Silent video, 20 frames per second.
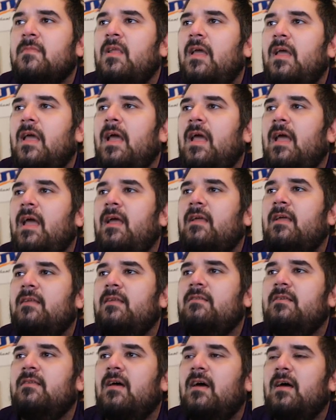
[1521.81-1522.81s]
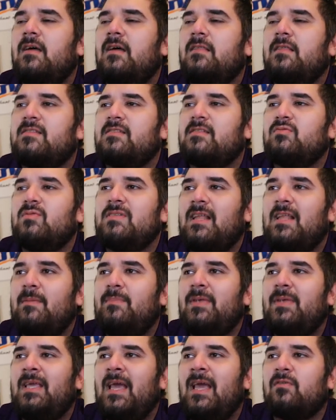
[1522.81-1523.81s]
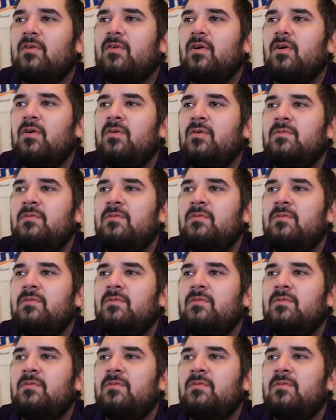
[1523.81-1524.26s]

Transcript: And this one's going to be hetero.